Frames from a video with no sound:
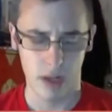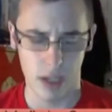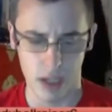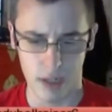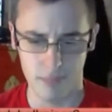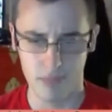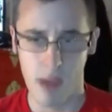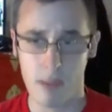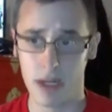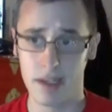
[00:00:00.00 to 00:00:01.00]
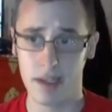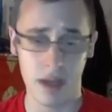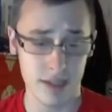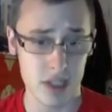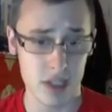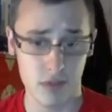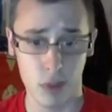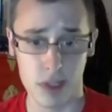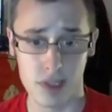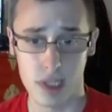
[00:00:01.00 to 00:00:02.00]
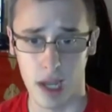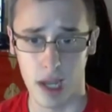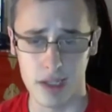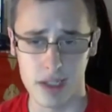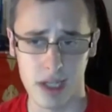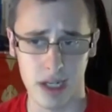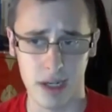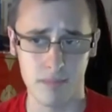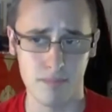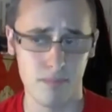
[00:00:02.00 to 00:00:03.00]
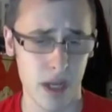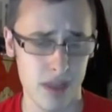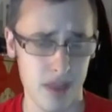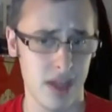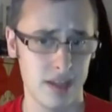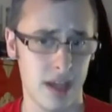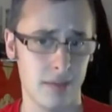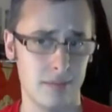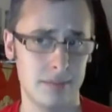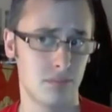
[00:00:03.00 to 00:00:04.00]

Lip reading: But that's his voice, and many think that